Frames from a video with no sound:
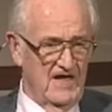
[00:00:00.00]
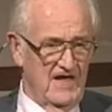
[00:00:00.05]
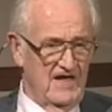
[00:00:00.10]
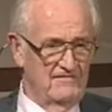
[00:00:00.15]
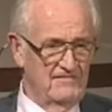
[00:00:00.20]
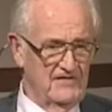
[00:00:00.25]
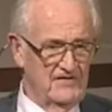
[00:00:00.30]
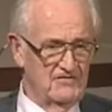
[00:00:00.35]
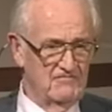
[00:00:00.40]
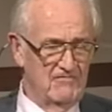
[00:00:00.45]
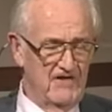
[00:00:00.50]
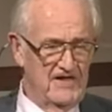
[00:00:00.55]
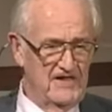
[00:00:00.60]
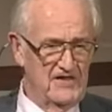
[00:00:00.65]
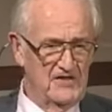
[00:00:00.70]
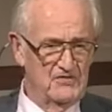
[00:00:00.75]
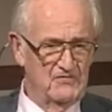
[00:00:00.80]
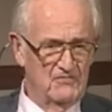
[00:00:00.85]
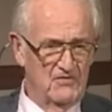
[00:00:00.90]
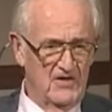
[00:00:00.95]
having the
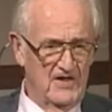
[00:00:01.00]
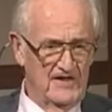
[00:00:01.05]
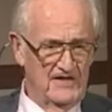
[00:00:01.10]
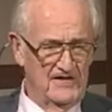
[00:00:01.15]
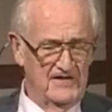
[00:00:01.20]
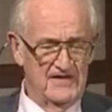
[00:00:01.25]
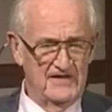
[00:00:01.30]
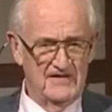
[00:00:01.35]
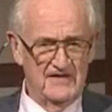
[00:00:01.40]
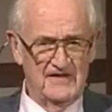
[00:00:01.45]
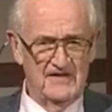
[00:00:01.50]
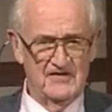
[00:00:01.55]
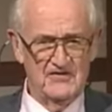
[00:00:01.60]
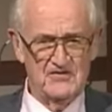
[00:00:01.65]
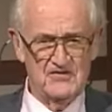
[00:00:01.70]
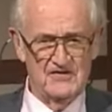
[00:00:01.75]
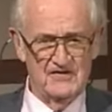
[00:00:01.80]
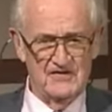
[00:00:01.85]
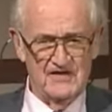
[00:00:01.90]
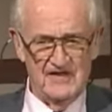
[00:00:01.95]
radio on in the
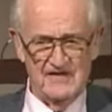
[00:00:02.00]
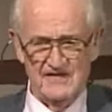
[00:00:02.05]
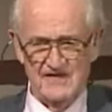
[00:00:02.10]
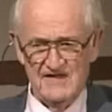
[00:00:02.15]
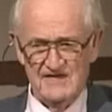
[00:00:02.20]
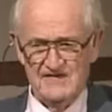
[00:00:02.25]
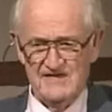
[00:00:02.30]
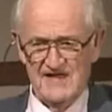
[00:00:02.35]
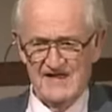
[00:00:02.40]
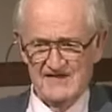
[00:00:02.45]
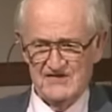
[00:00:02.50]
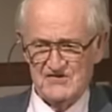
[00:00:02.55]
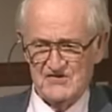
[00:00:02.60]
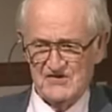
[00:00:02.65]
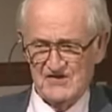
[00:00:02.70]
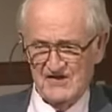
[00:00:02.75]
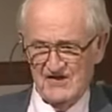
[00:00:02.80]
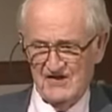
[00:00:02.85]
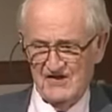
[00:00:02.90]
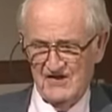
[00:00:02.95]
kitchen and they're
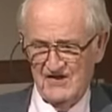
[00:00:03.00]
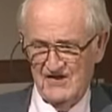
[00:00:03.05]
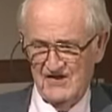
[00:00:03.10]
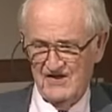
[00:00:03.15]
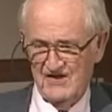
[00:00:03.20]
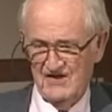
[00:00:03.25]
dancing.